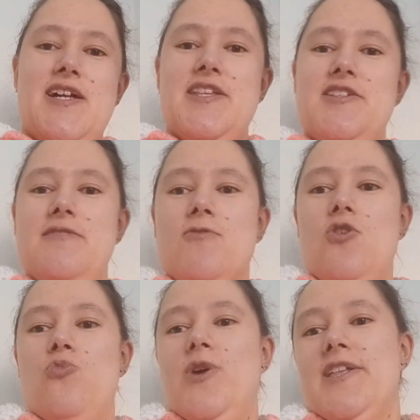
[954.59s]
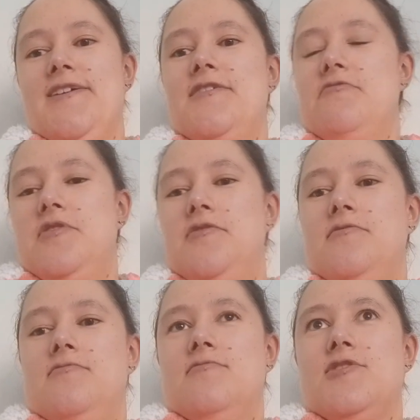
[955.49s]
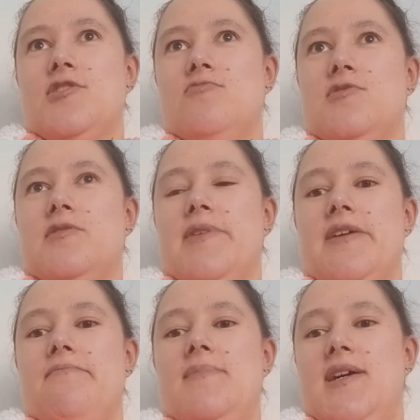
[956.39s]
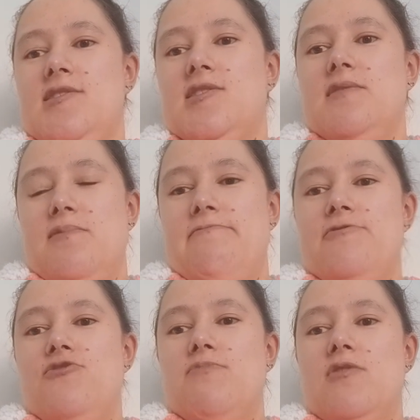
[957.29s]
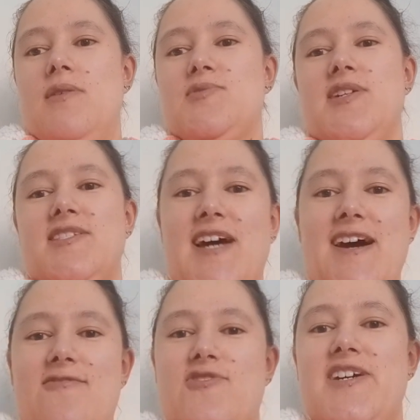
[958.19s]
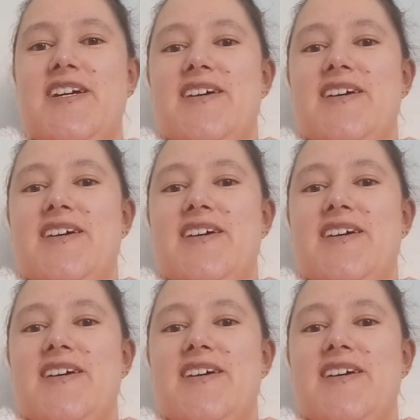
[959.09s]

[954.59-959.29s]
And then you've got Willow, who just wants to make a mess, tip a food bowl upside down,